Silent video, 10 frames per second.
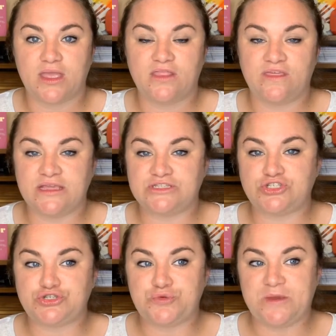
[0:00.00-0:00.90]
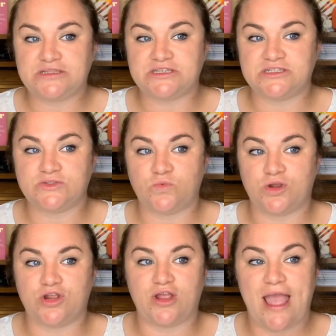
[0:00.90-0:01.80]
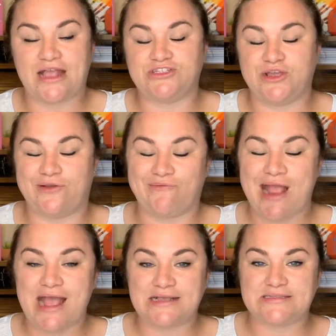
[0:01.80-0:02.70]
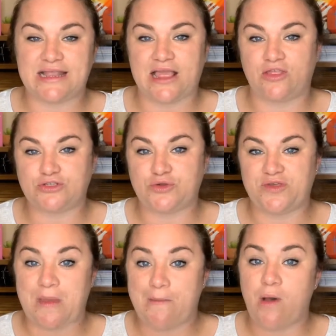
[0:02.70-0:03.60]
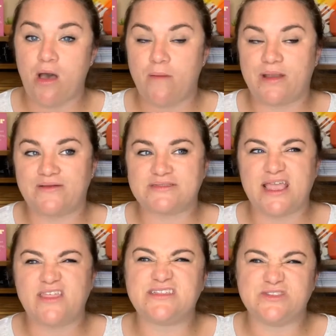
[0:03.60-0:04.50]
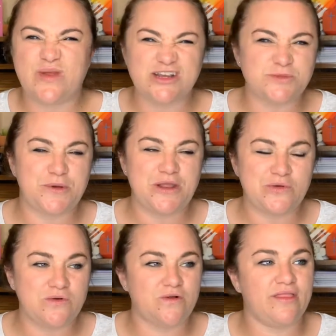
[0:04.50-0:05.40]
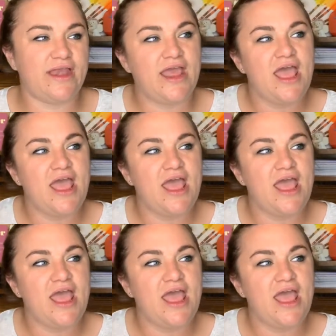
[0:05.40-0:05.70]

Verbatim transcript: these two pieces were actually on racks that I looked through with my mom and I was like this sweater is pretty cool and,